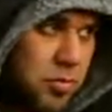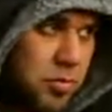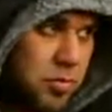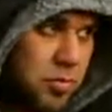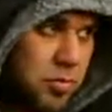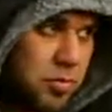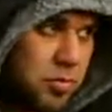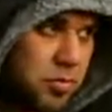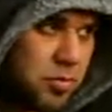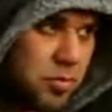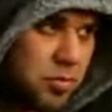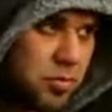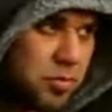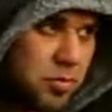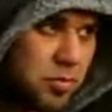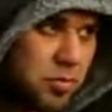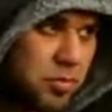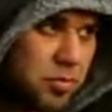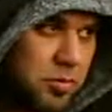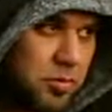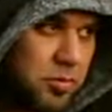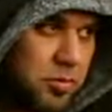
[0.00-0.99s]

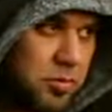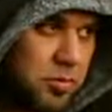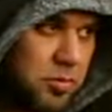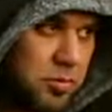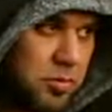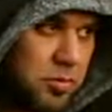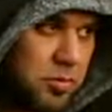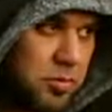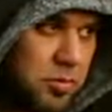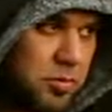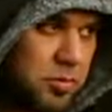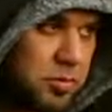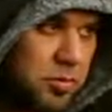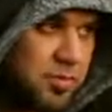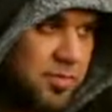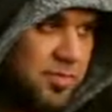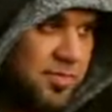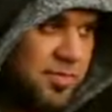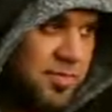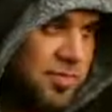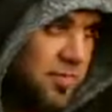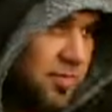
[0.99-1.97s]

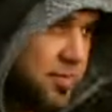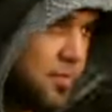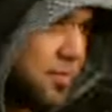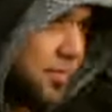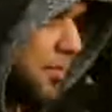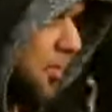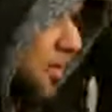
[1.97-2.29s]
(not speaking)